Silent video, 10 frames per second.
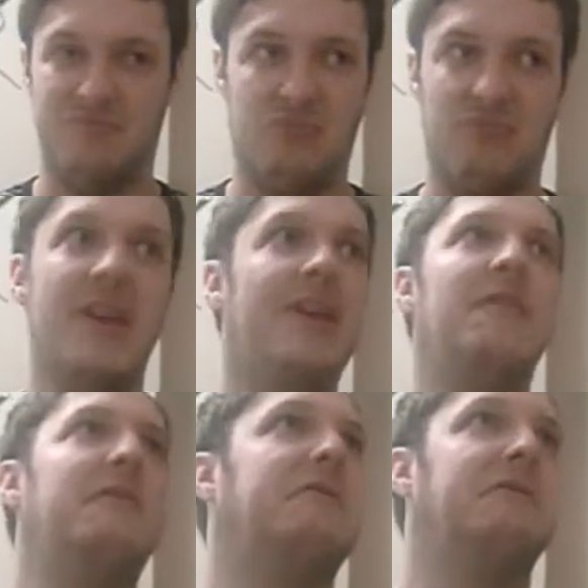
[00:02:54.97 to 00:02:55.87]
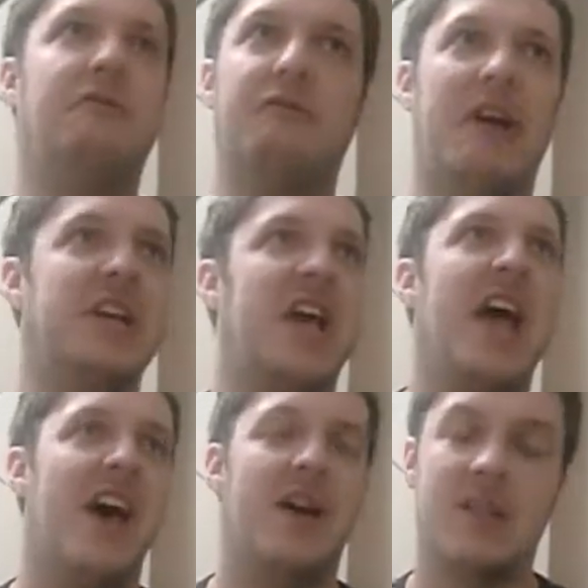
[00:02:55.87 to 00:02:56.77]
breathe fresh
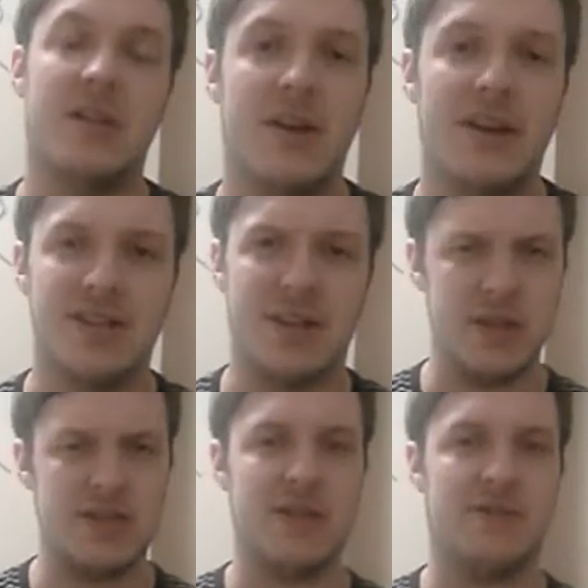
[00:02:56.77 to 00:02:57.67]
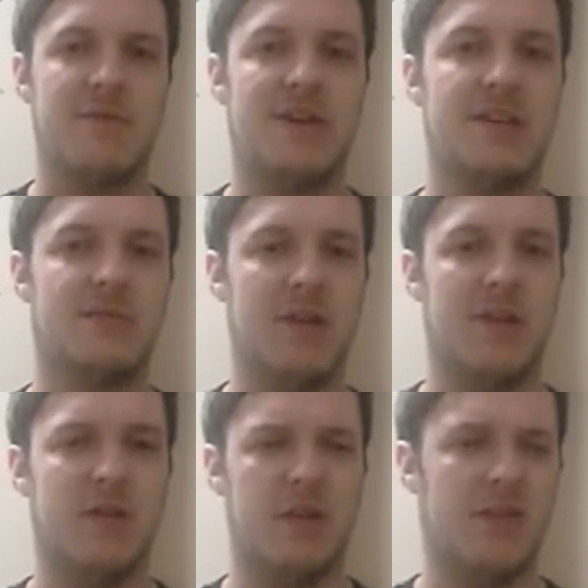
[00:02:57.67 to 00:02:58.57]
air, I don't know, it's just loads of different things, but,
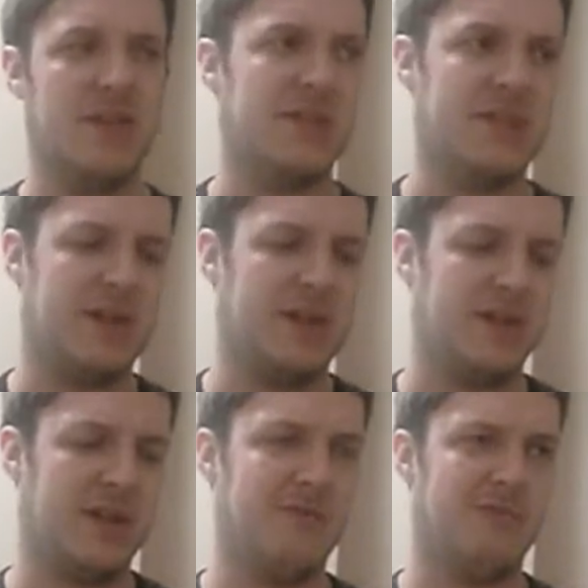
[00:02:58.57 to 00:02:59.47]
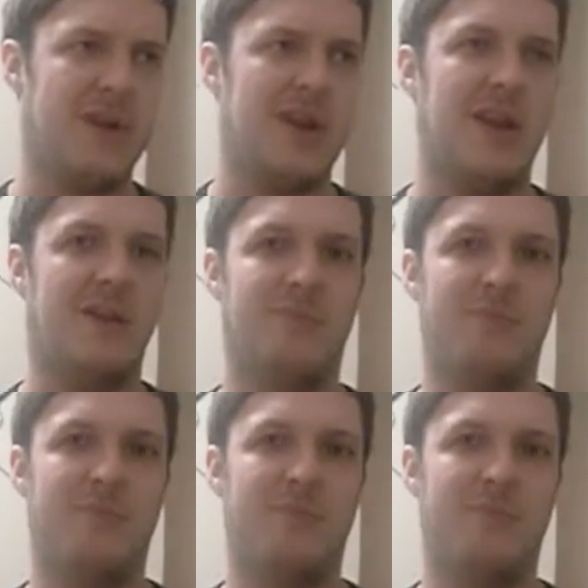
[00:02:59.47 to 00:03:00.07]
God, this is, sounds like a really